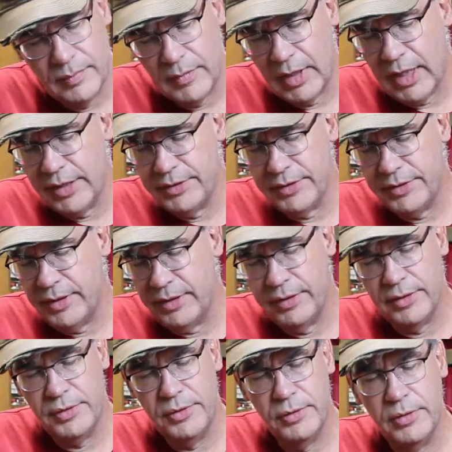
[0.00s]
I just think
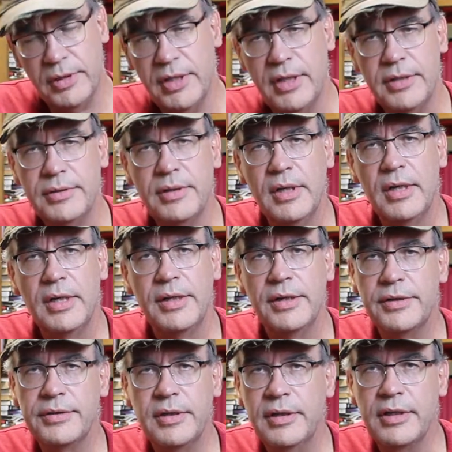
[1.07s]
they're cool guns.
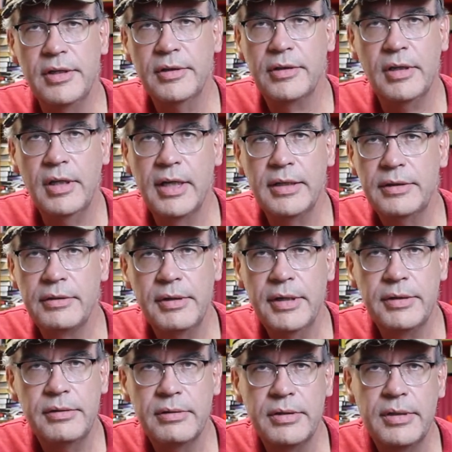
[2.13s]
There's a little collector
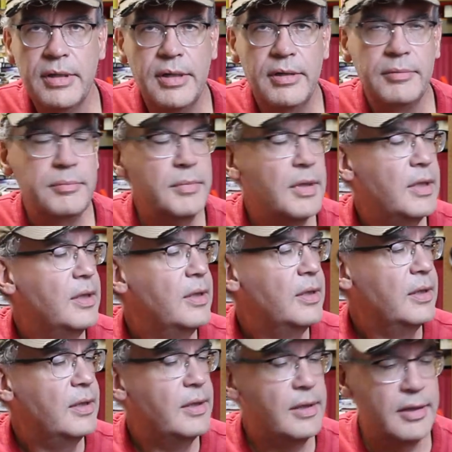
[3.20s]
interest in them.
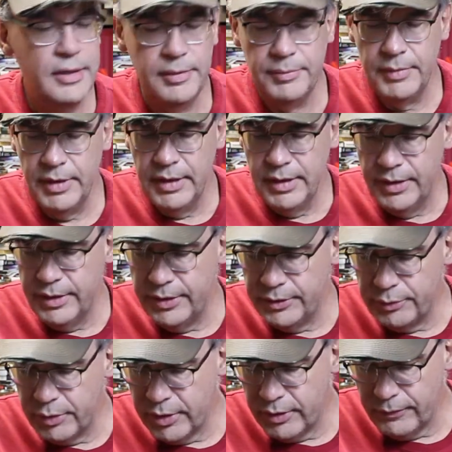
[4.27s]

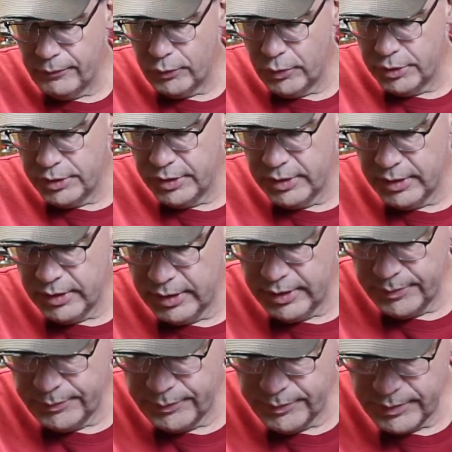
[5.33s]
This one,
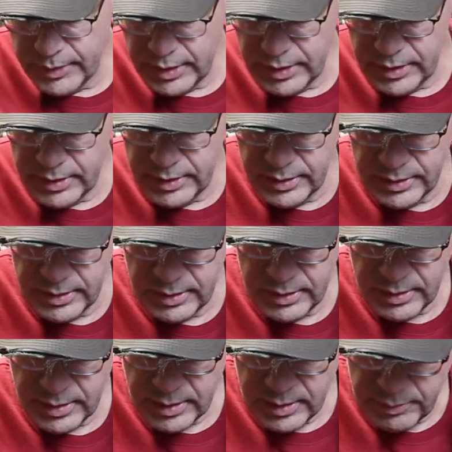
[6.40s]
unfortunately, is
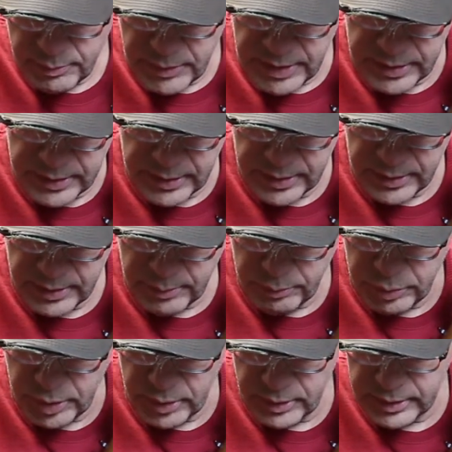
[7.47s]
missing the
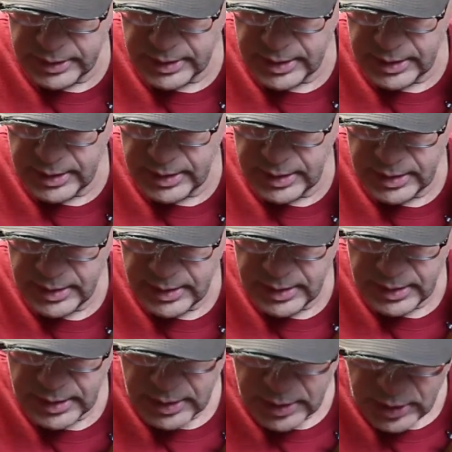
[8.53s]
Bullseye,
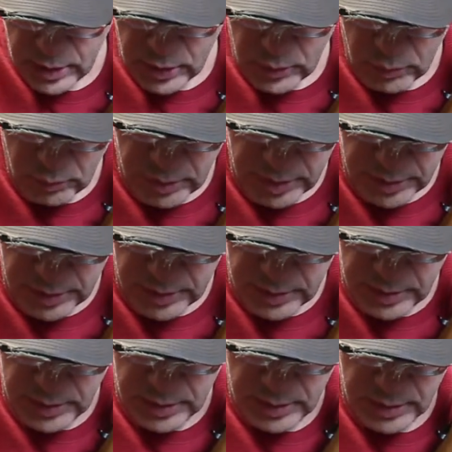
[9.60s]

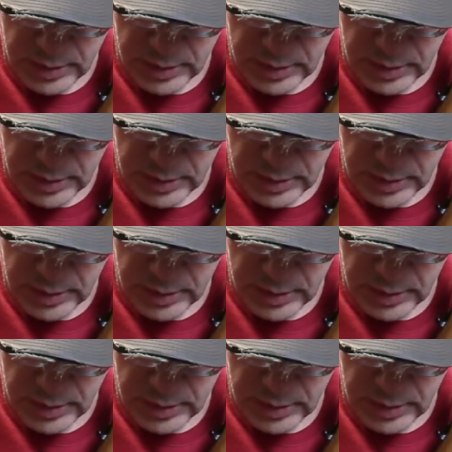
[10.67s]
which,